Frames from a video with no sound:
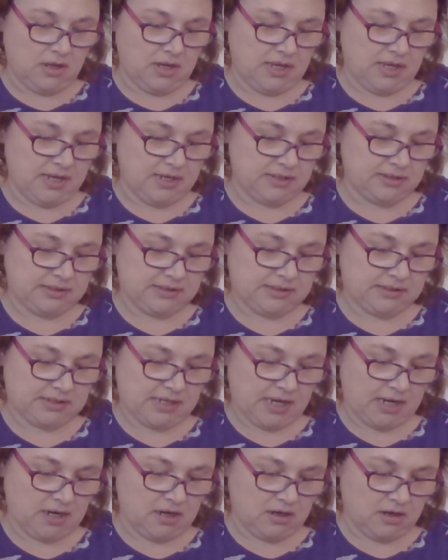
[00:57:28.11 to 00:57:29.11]

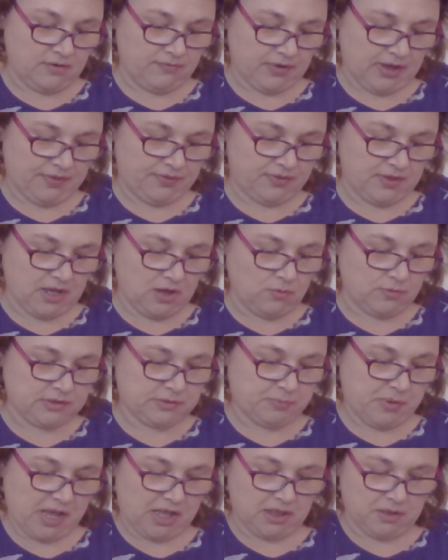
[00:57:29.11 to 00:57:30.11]
instead of, I think it was
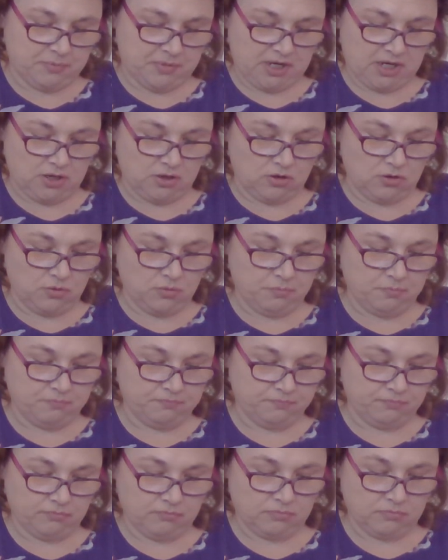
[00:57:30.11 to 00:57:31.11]
Palomino,
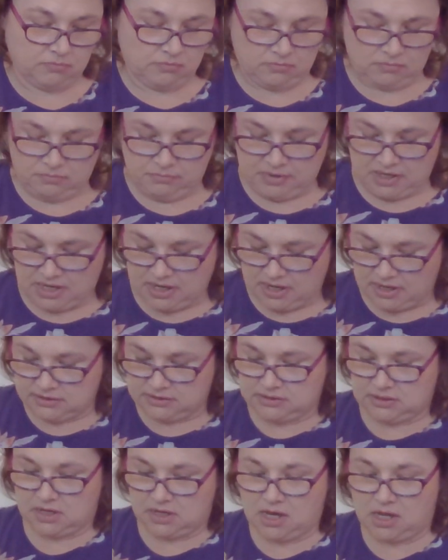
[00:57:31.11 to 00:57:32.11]
because
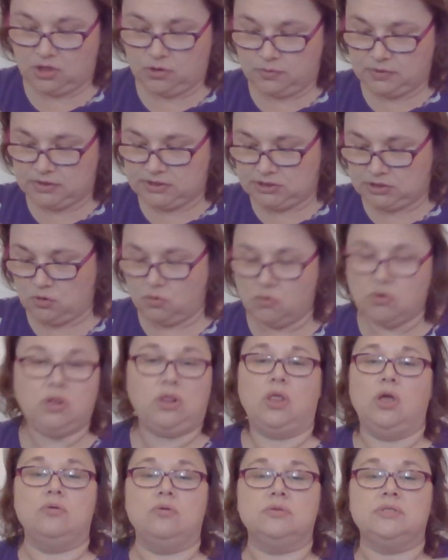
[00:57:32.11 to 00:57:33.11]
the color was so
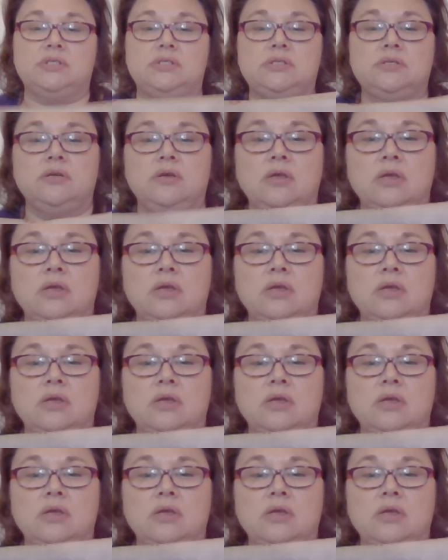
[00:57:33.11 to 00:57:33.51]
close.